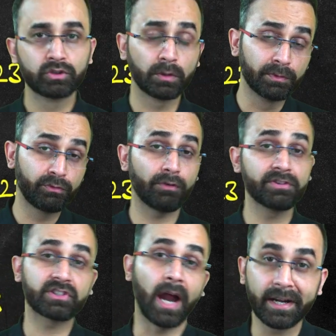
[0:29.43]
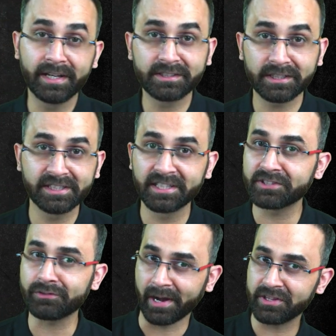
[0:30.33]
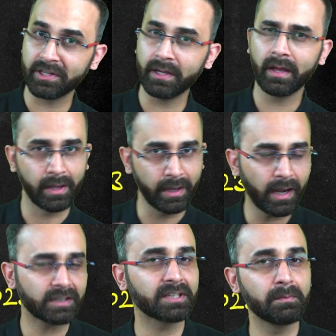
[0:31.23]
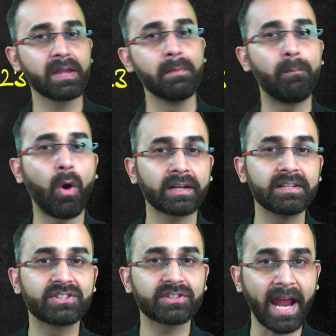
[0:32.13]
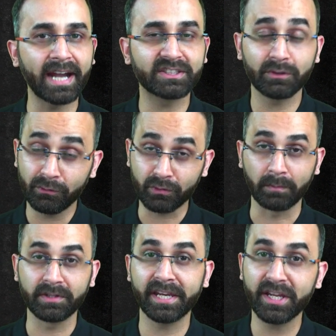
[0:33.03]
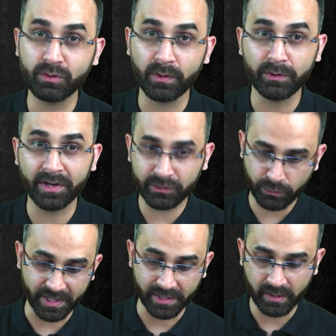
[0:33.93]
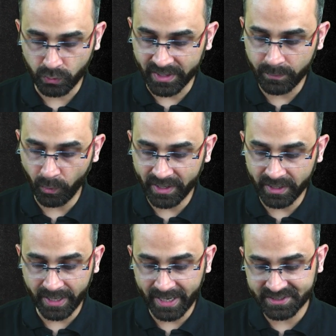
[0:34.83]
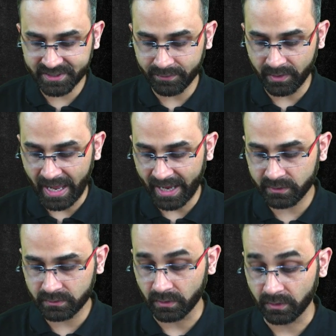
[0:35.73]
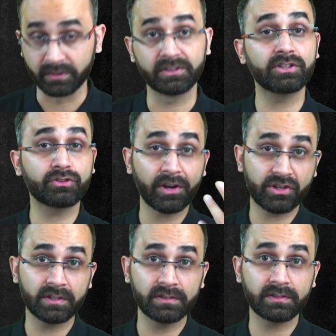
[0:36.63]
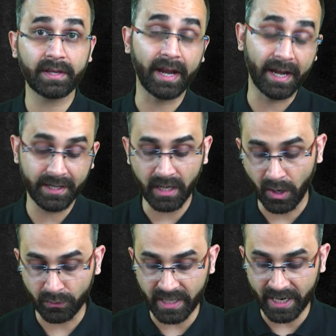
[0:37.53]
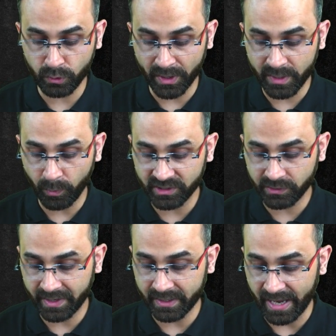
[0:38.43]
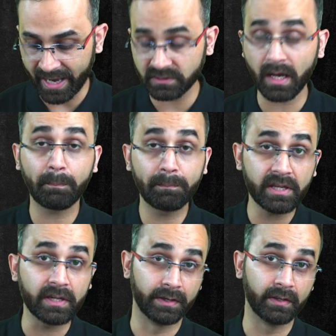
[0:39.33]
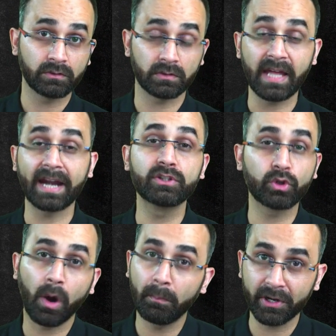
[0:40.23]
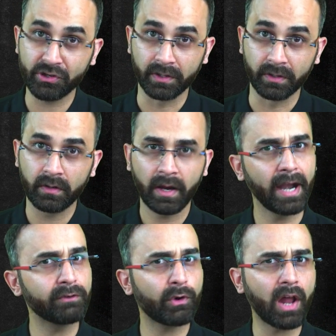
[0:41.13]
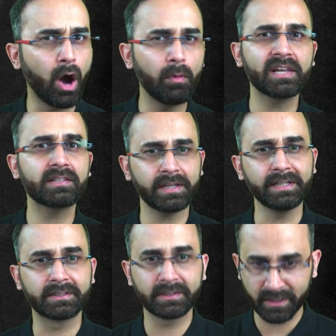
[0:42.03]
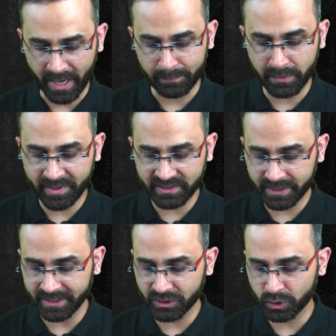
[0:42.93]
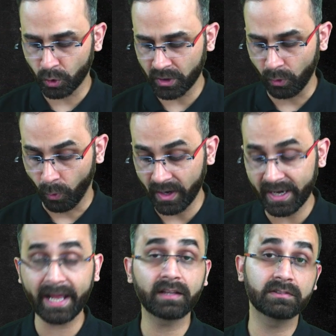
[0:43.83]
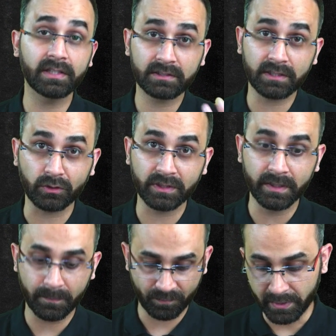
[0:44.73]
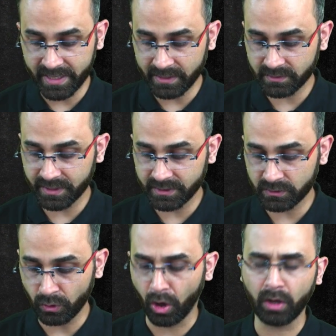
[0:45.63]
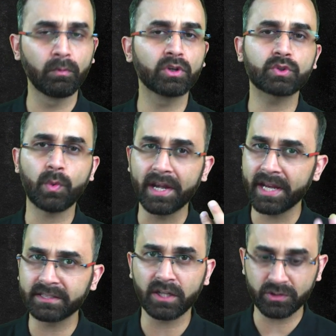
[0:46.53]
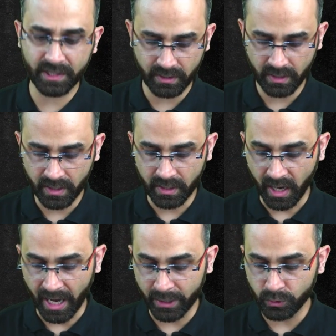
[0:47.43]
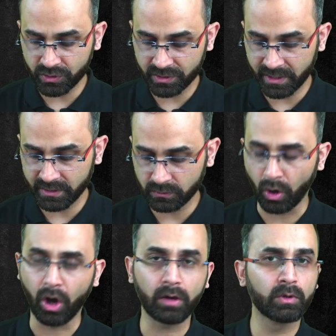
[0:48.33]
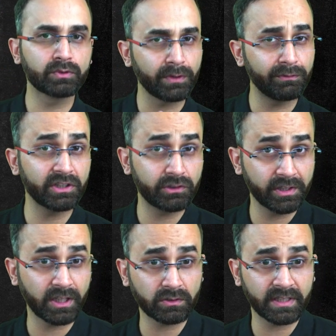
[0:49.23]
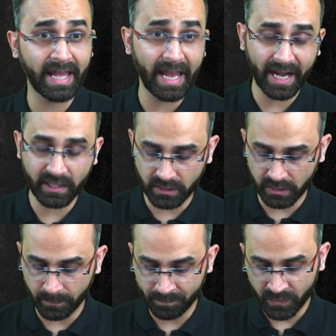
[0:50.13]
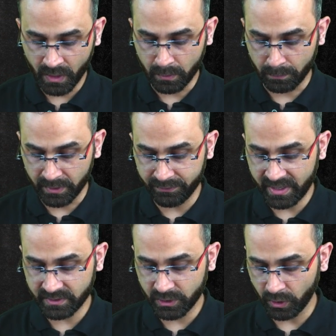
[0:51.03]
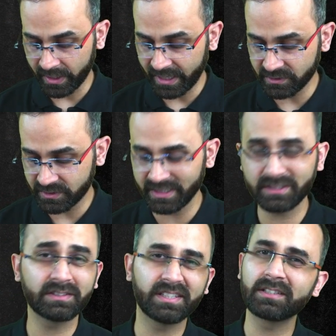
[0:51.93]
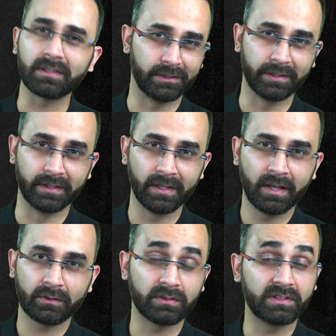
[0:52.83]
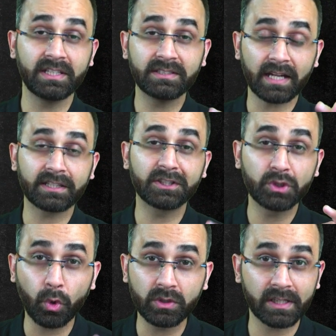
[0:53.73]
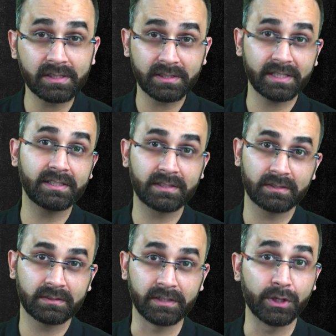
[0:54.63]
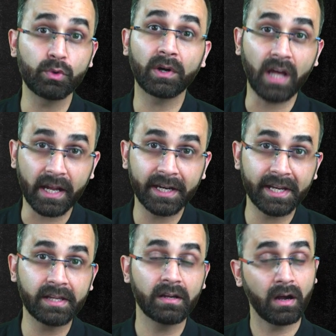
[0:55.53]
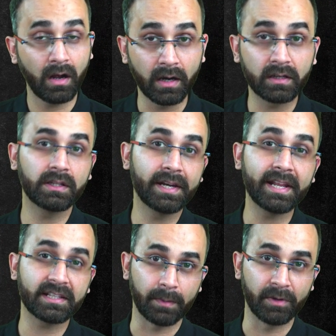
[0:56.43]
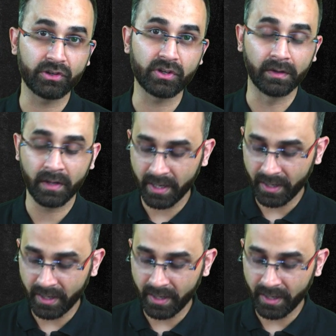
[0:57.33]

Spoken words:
So before we start discussing the strategy, here are some important stats from the NEET 2023. 20.87 lakhs registrations, and out of that 20.38 lakhs appeared. So that is your competition. And for how many seats? MBBS seats total 1,06,000, BDS seats almost 28,000, AYUSH seats almost 53,000, and the BVSC or AH seats 600. These are the total seats that you are targeting under the NEET examination.